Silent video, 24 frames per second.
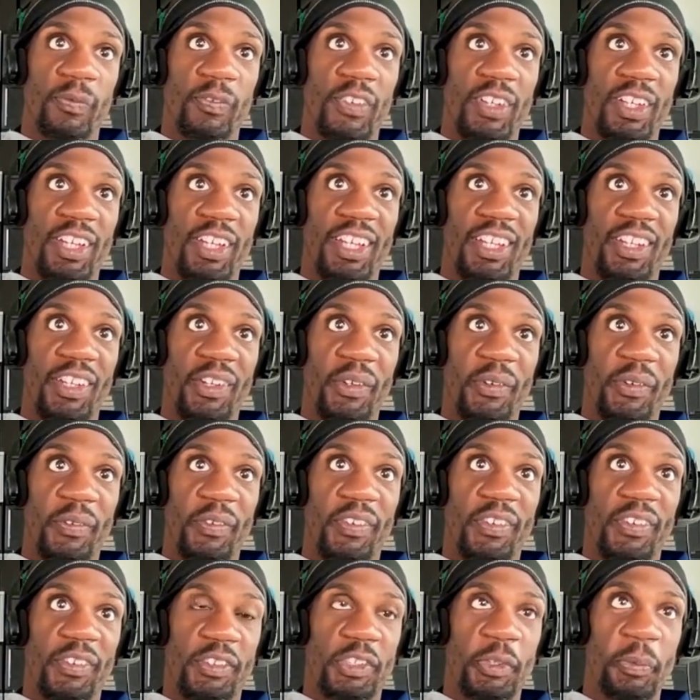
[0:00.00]
And
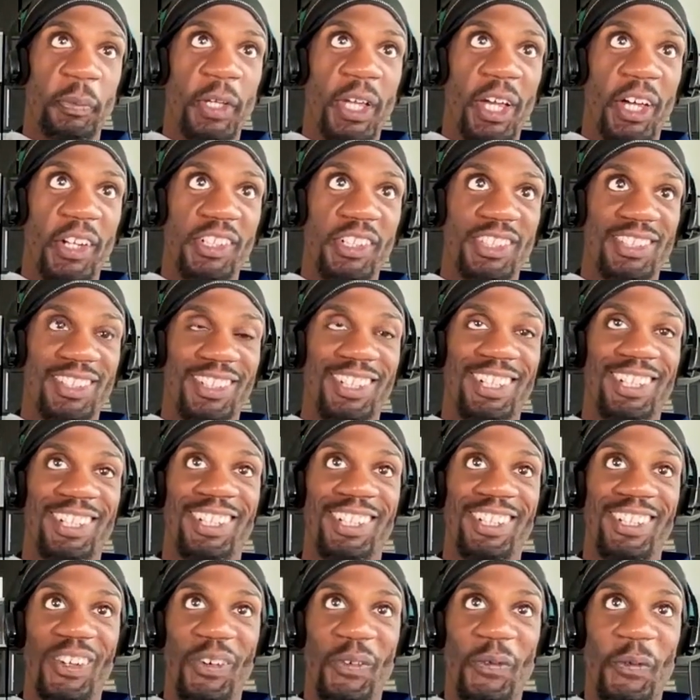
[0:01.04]
to be honest,
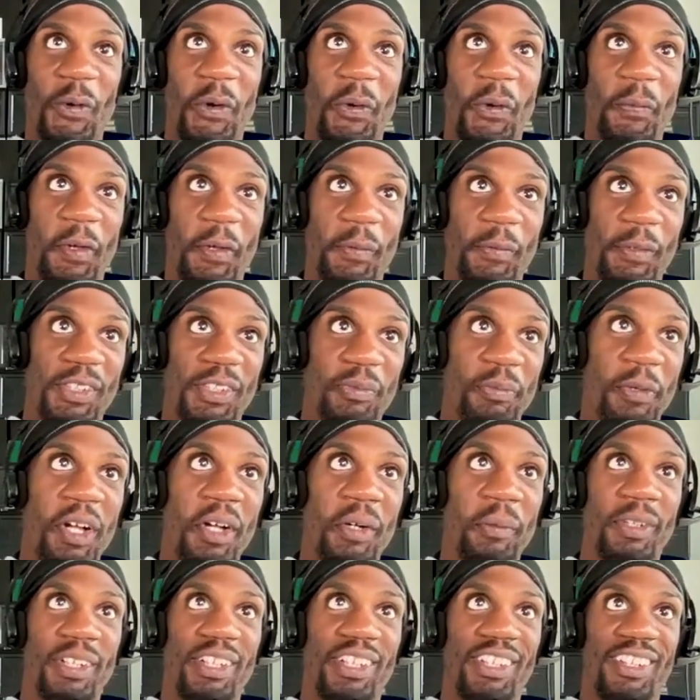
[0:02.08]
the warm up is
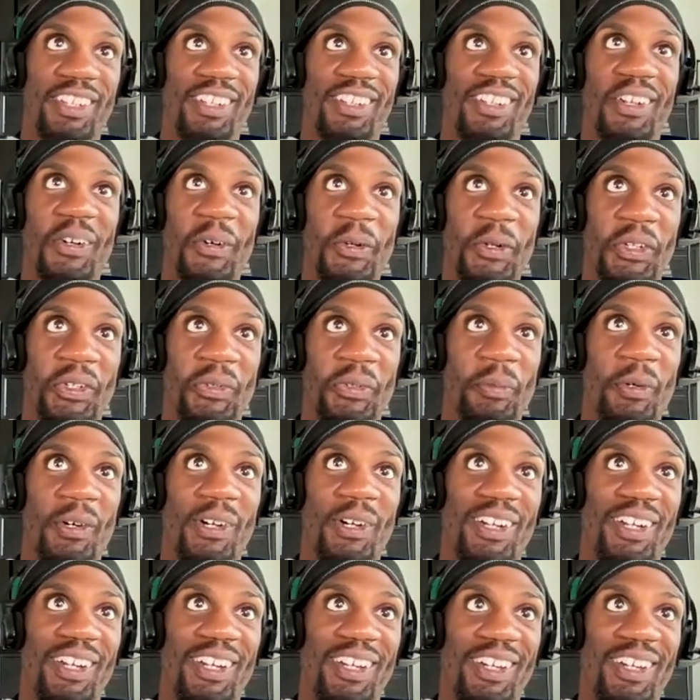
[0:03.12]
probably the longest
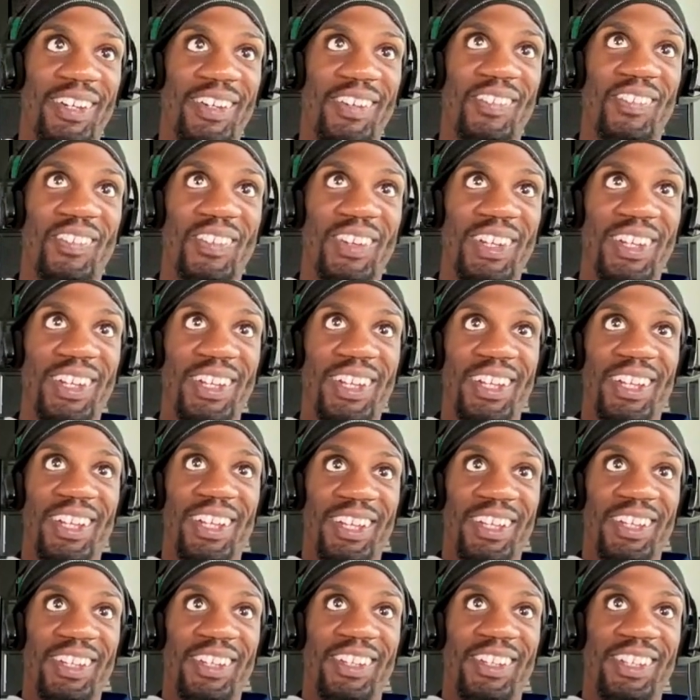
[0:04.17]
part of
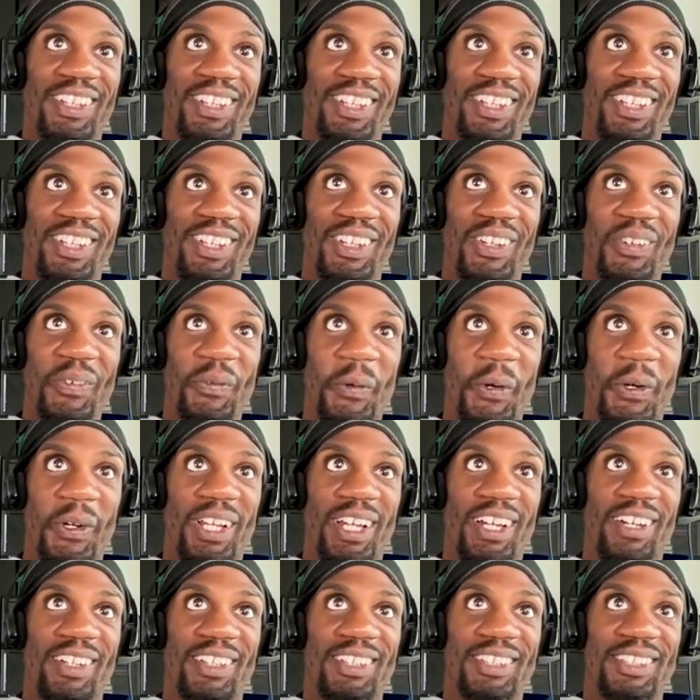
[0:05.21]
the
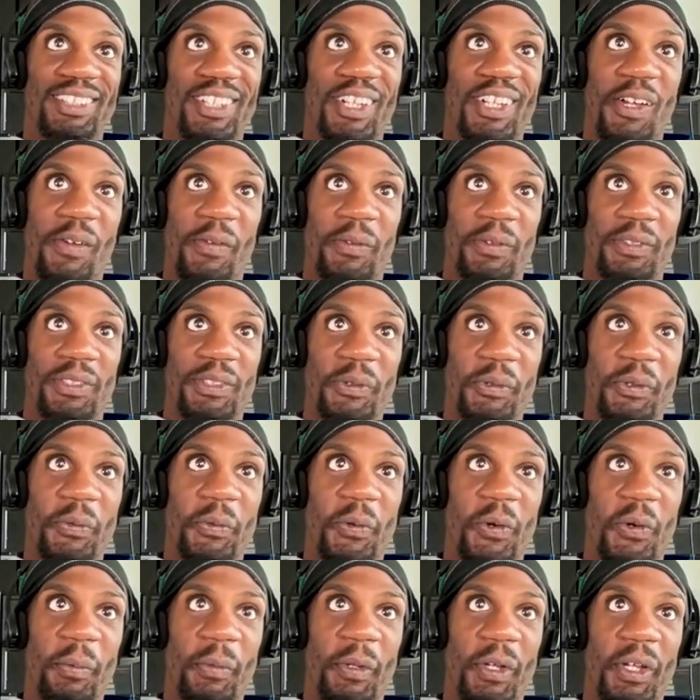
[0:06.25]
workout itself. So we're
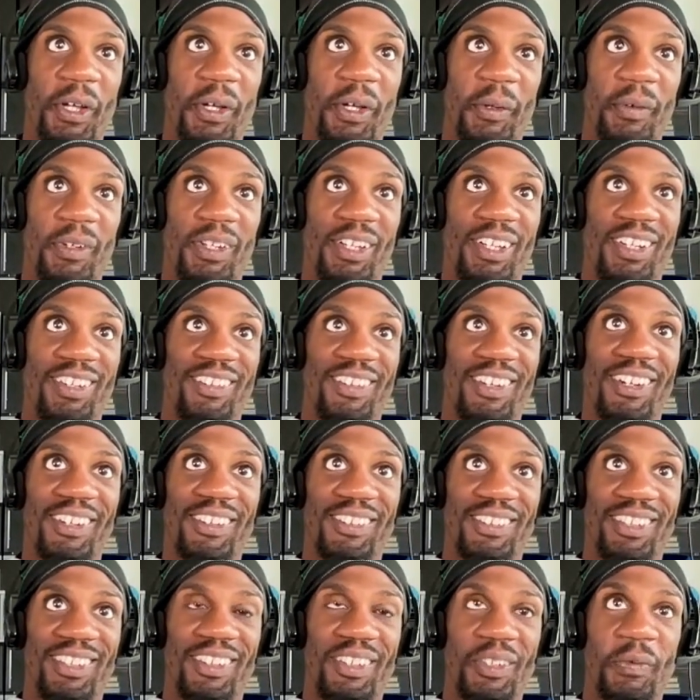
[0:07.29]
warming up, I don't know,
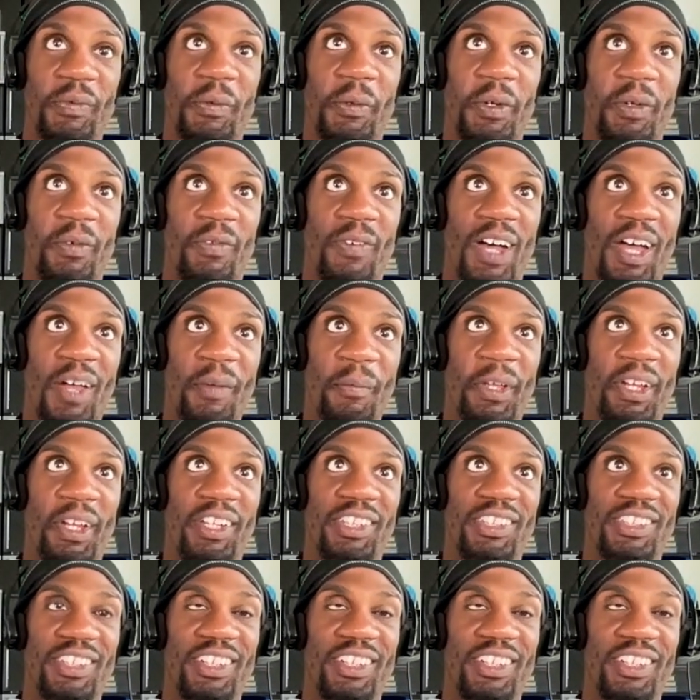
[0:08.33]
30, 45 minutes.